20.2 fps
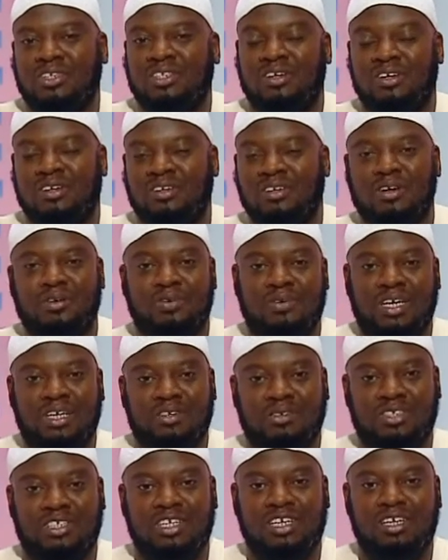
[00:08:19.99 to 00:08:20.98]

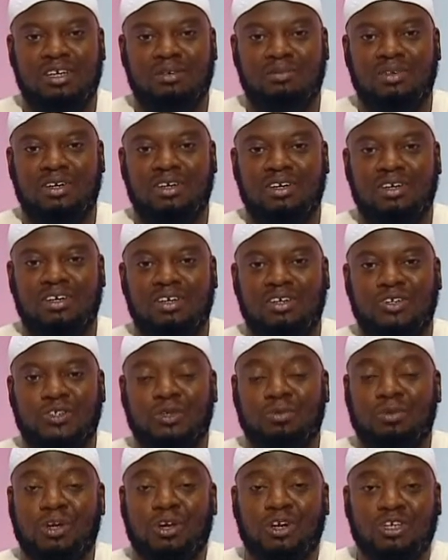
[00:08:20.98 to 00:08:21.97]
sallallahu
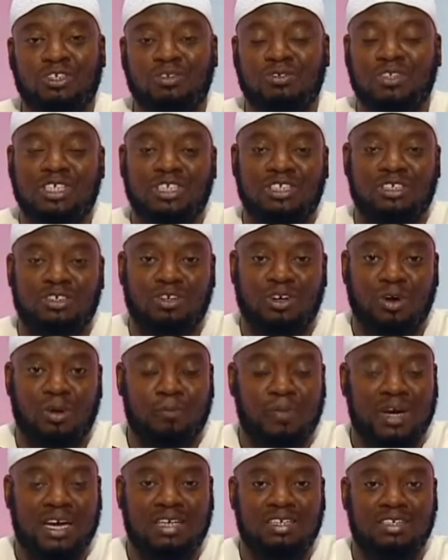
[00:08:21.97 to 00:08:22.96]
So because of this
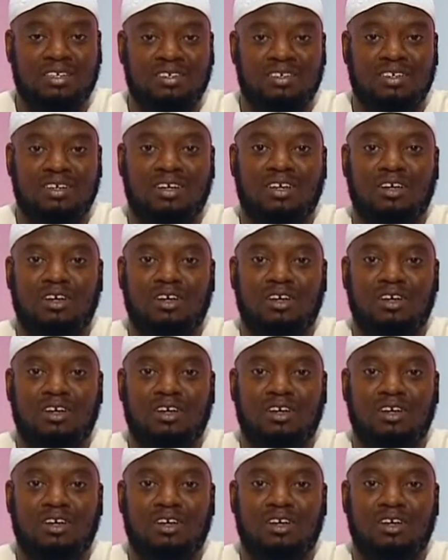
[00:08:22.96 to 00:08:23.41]
companion,